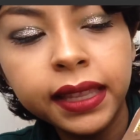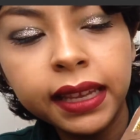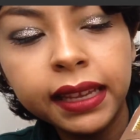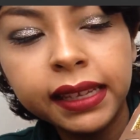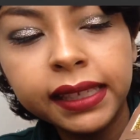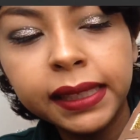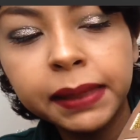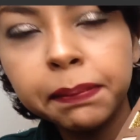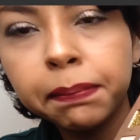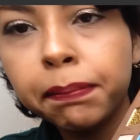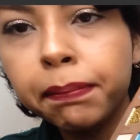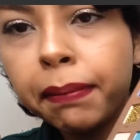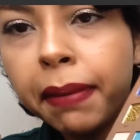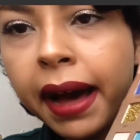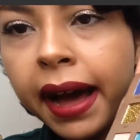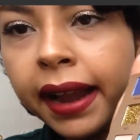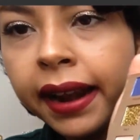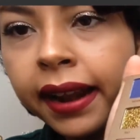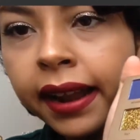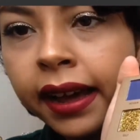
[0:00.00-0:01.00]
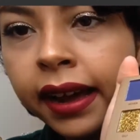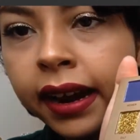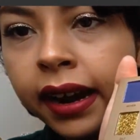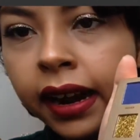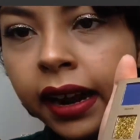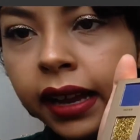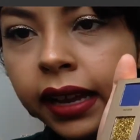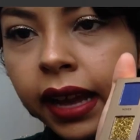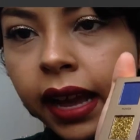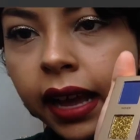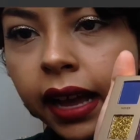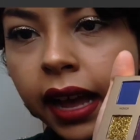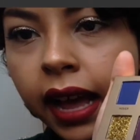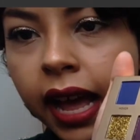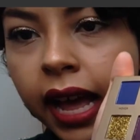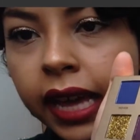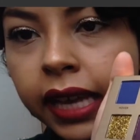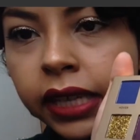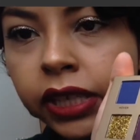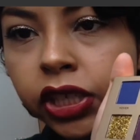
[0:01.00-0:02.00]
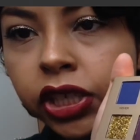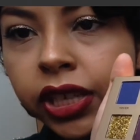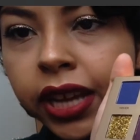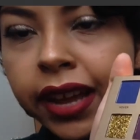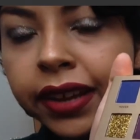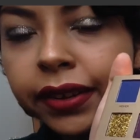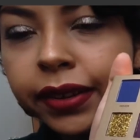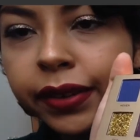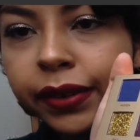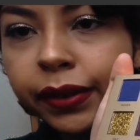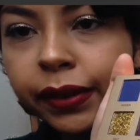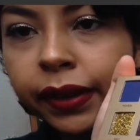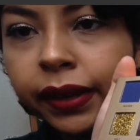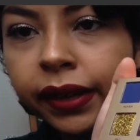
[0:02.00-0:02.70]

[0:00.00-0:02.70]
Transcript: this Banner eyeshadow,